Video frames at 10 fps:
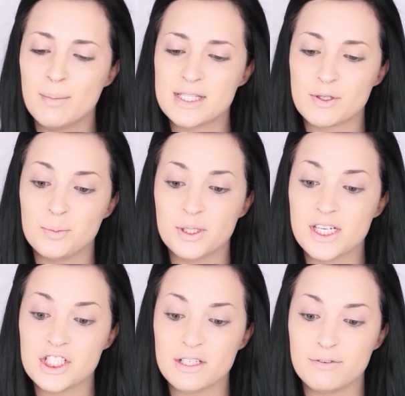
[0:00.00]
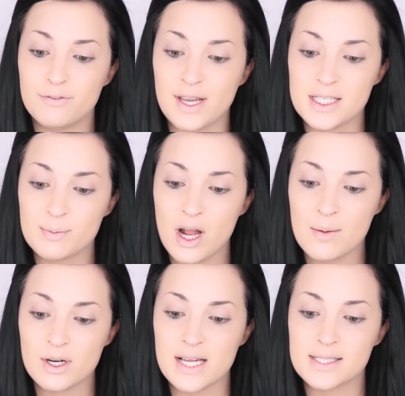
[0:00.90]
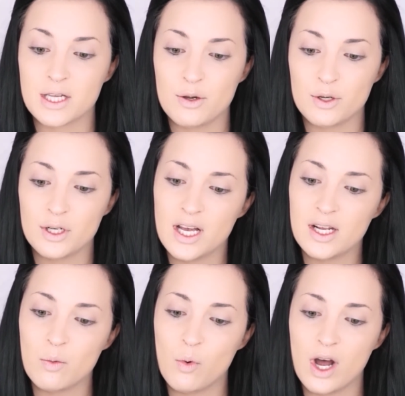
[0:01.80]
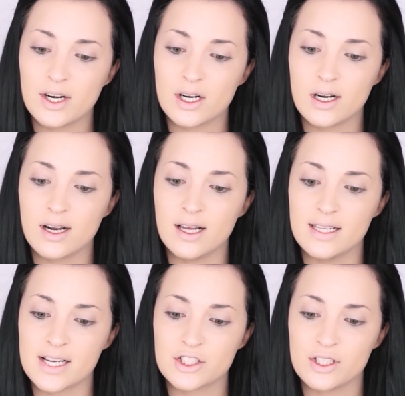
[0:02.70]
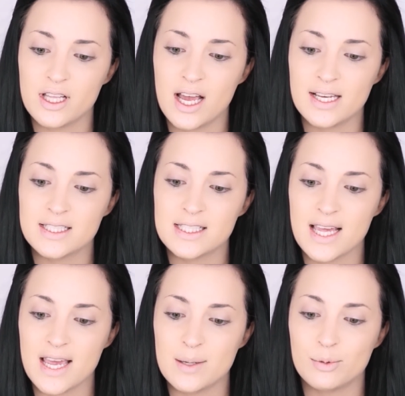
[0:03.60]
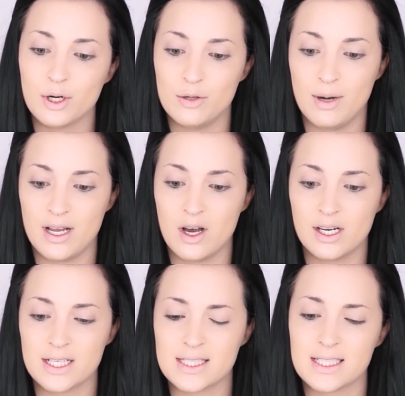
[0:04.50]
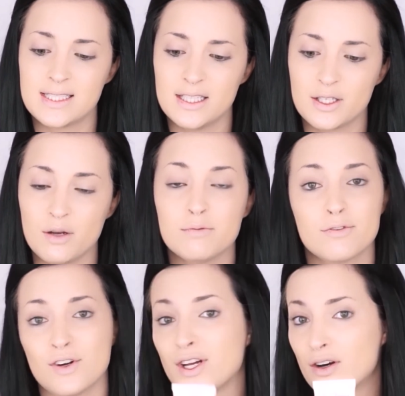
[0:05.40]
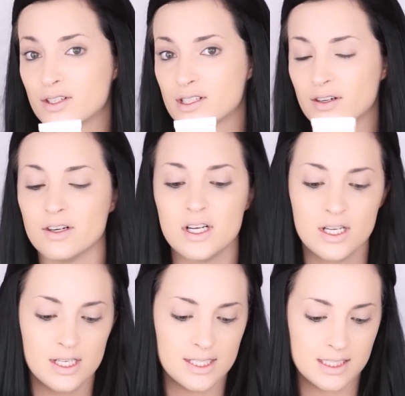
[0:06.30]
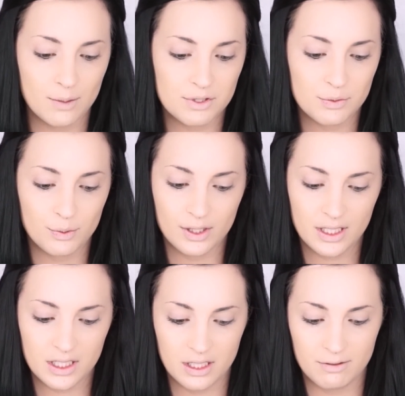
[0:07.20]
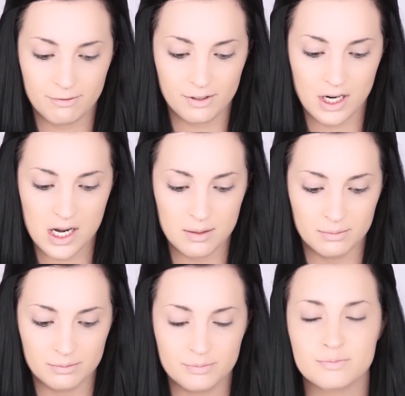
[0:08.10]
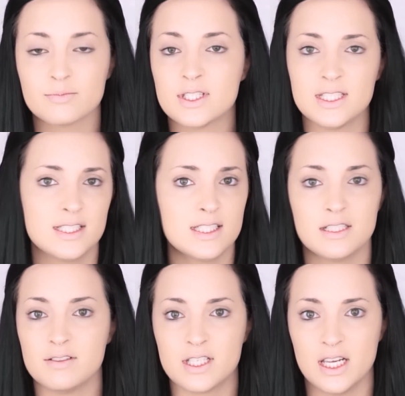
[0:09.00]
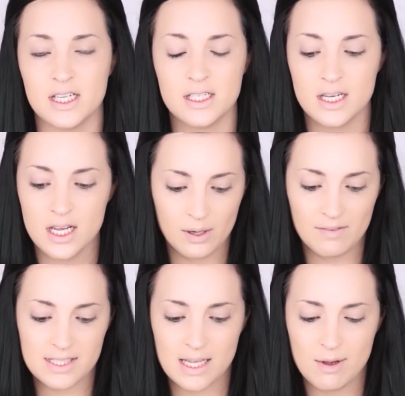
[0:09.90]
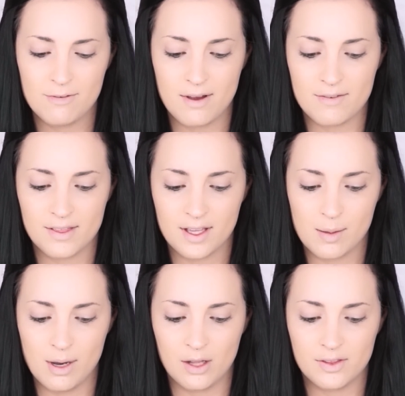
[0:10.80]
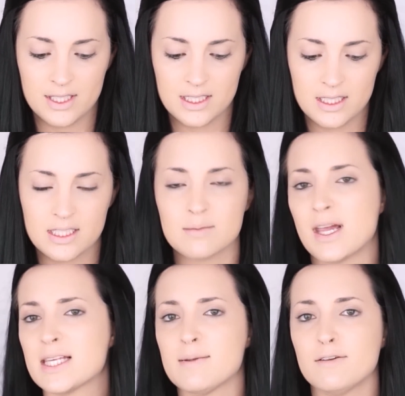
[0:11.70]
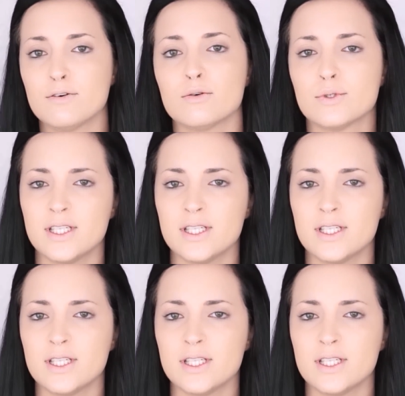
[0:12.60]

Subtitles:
It's a replenishing face primer. It has coconut water, electrolytes, and probiotics. It's silicone free also. So it's really good for sensitive skin. I have to say my favorite thing about this is it makes me feel